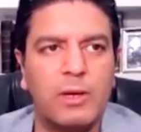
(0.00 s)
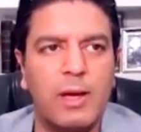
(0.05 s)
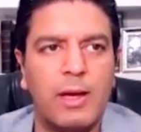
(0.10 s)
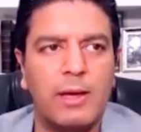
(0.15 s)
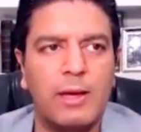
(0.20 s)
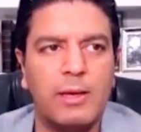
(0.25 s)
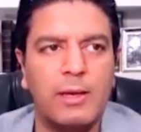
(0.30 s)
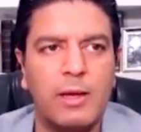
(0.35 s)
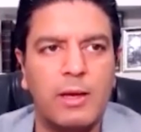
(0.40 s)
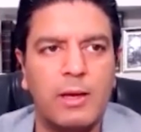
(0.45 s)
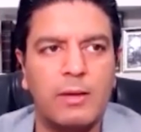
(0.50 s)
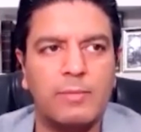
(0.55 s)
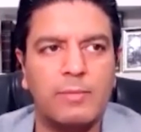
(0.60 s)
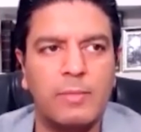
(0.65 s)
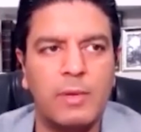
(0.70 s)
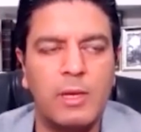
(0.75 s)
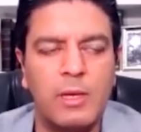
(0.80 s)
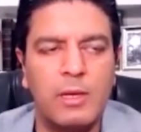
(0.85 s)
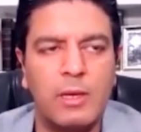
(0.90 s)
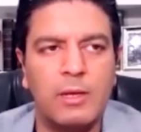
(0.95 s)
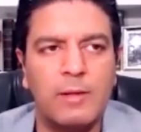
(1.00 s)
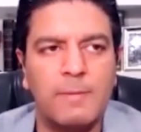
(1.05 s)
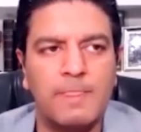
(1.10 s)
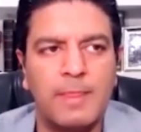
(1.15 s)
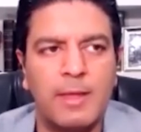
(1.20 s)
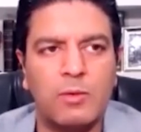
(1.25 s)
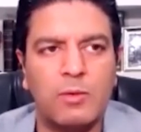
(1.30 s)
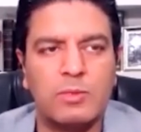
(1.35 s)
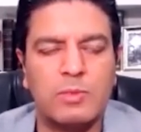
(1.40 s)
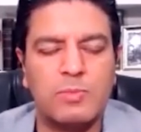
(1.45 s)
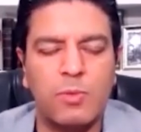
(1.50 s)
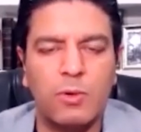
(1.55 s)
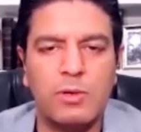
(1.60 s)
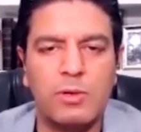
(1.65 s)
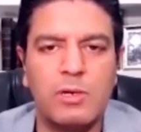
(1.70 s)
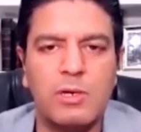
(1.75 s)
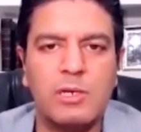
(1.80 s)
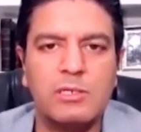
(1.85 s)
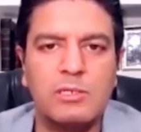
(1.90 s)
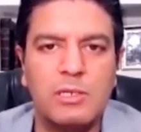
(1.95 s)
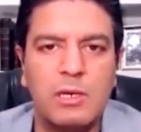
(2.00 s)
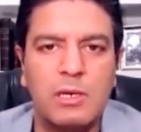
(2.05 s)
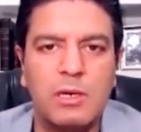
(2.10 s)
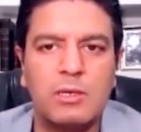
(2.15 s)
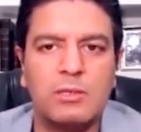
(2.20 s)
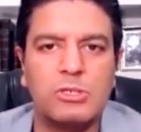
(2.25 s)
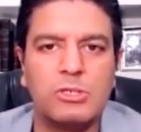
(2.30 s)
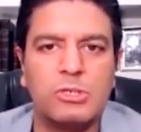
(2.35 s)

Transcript: I was born in India